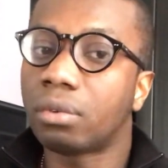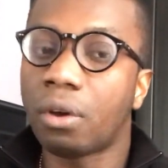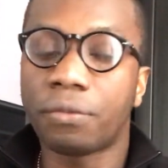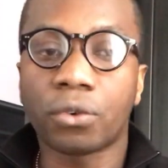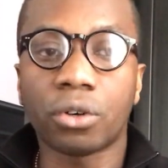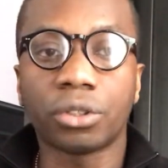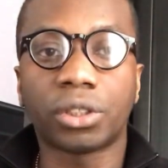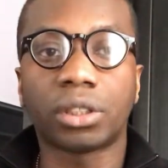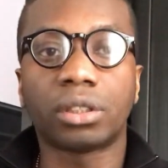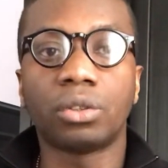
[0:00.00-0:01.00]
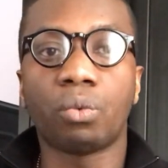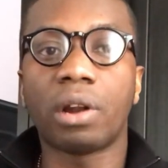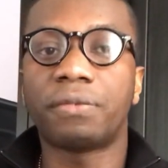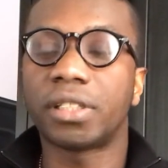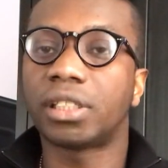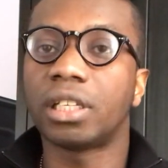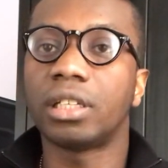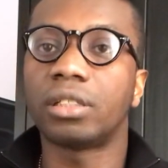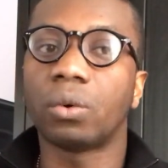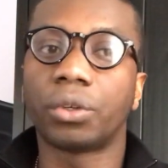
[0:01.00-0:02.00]
Of course, the welfare
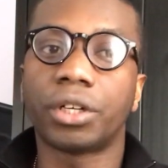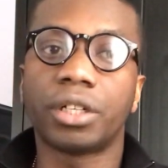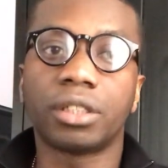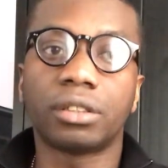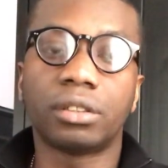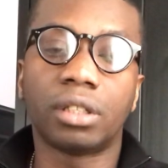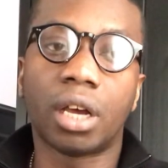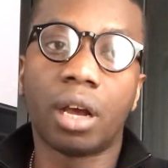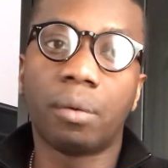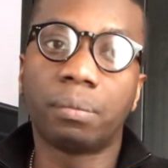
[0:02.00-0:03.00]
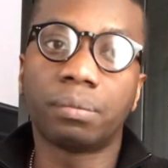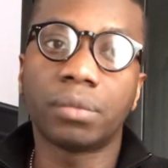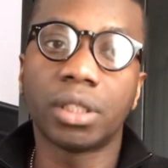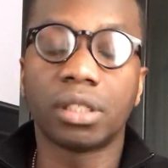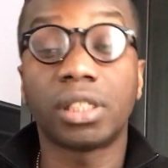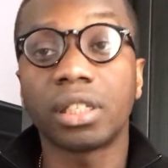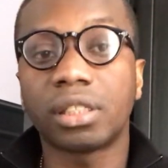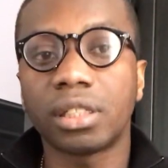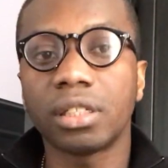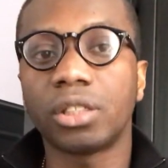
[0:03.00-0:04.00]
state occurred in the
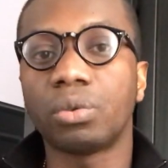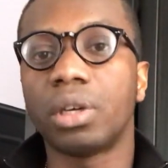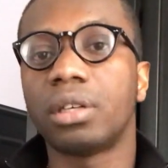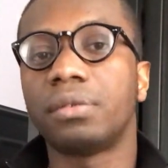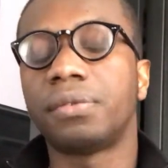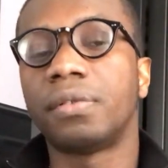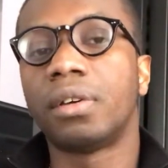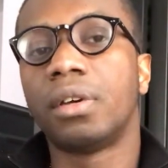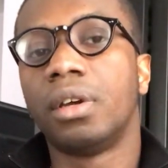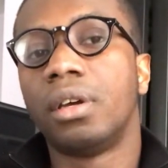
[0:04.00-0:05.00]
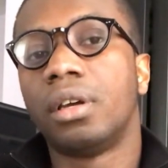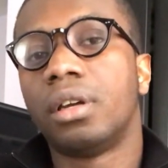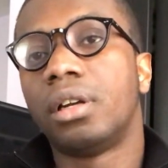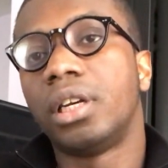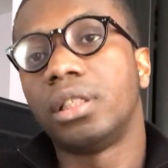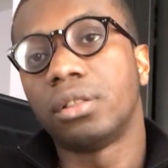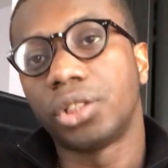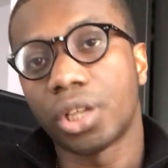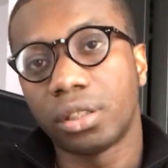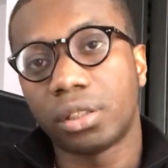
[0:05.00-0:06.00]
60s with
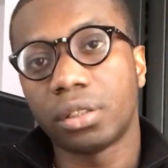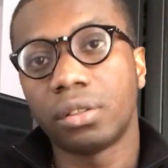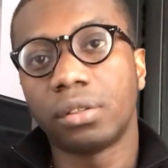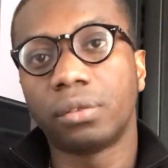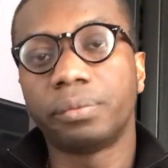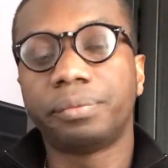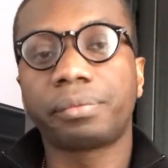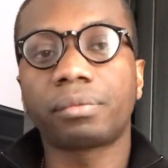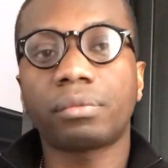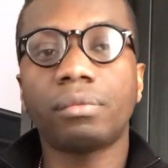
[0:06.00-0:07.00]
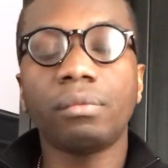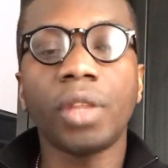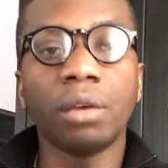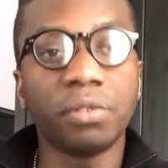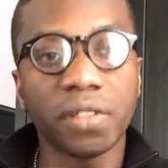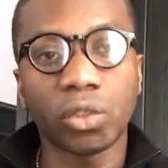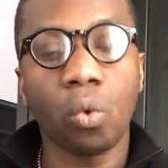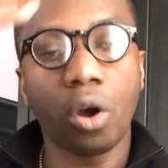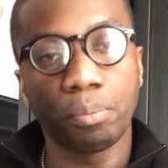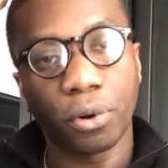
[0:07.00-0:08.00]
Lyndon Johnson, with his
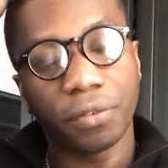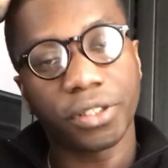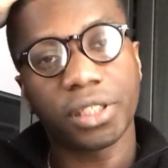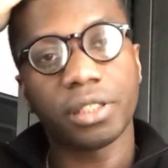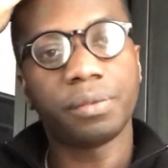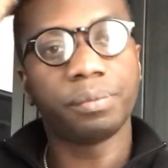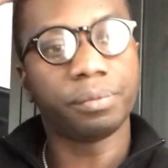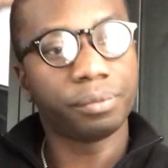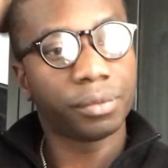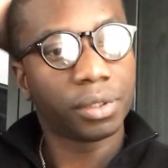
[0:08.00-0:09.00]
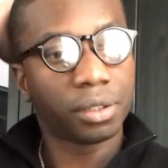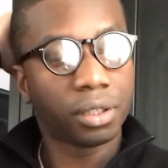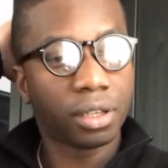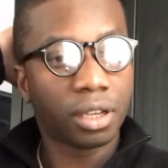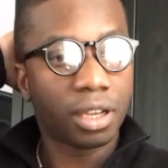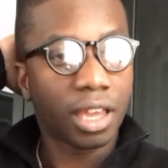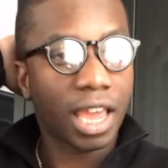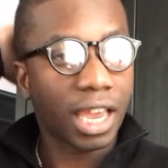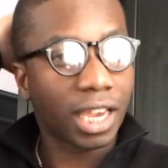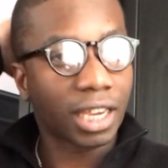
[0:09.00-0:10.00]
war on poverty,
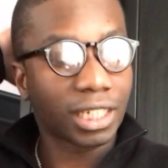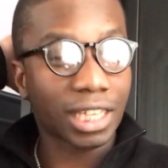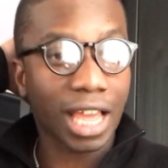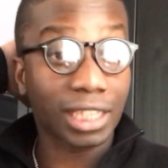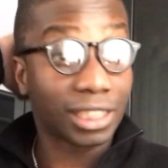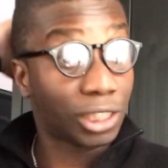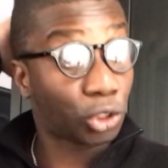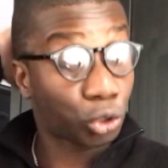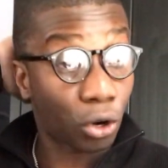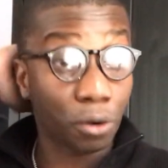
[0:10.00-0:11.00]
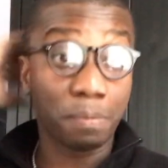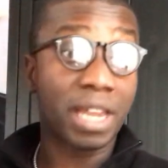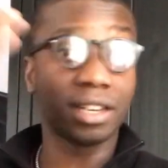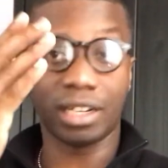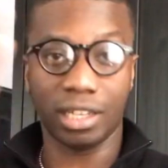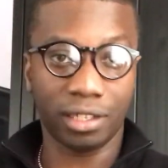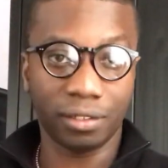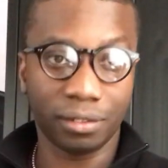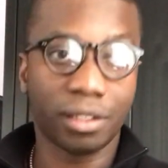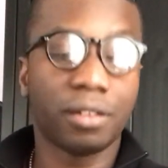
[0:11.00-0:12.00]
and he has destroyed mainly
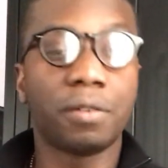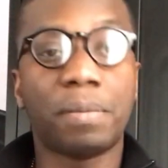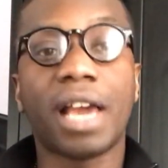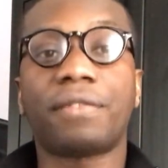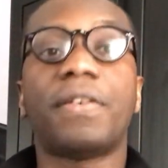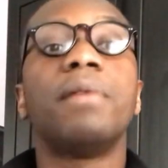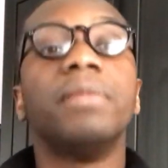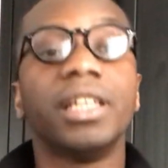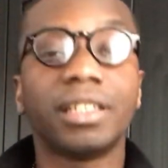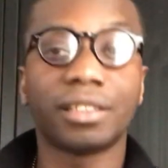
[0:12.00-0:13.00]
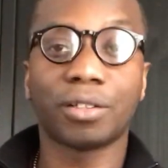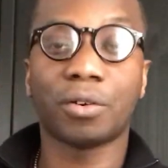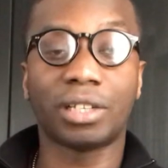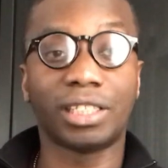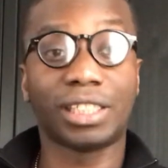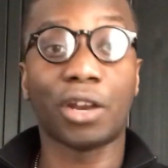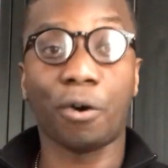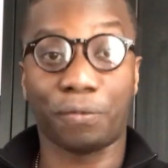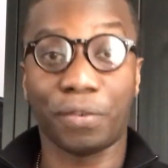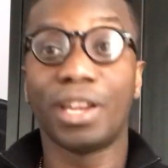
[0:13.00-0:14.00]
the black family instead
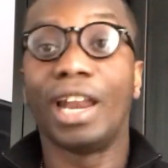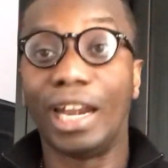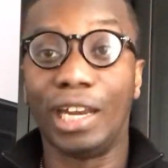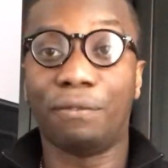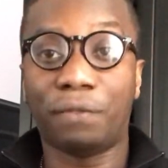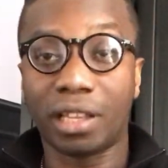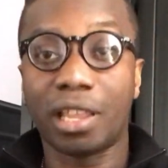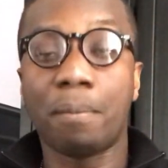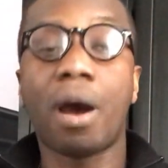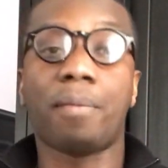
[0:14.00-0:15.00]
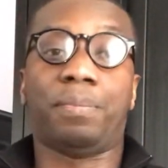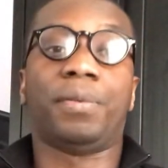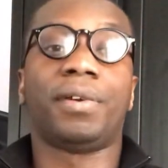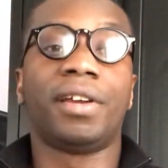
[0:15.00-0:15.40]
of lifting them up.